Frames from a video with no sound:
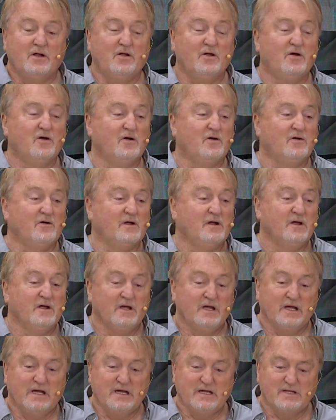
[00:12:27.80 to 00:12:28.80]
Oh,
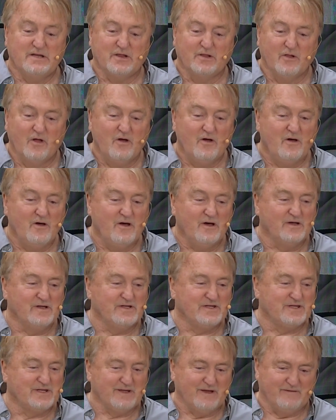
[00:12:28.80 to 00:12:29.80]
he's
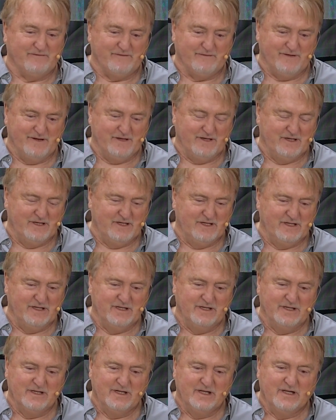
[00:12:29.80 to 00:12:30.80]
long-suffering.
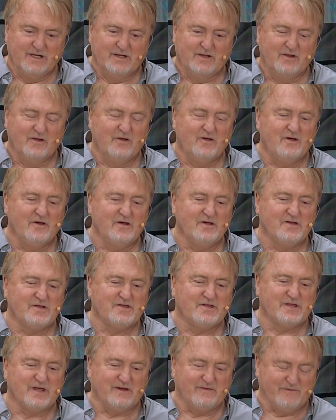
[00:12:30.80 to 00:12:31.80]

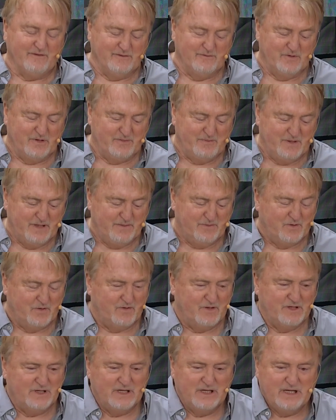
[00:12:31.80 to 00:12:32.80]
Long-suffering with
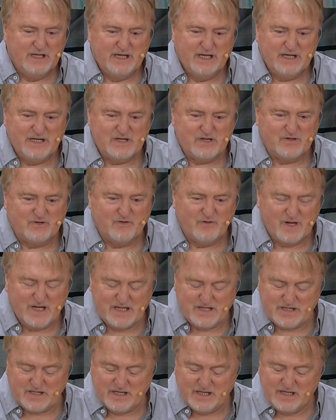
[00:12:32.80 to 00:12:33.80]
people. His
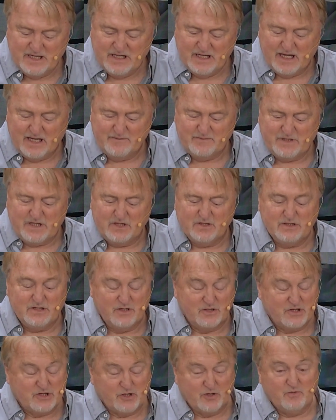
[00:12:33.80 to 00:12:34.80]
grace, I'm telling
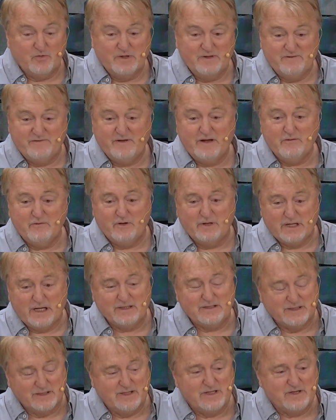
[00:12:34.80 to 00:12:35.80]
you. So when Pharaoh
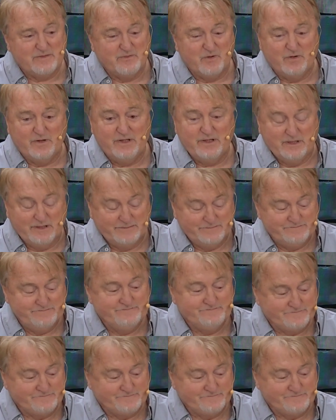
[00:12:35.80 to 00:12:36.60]
got to this point,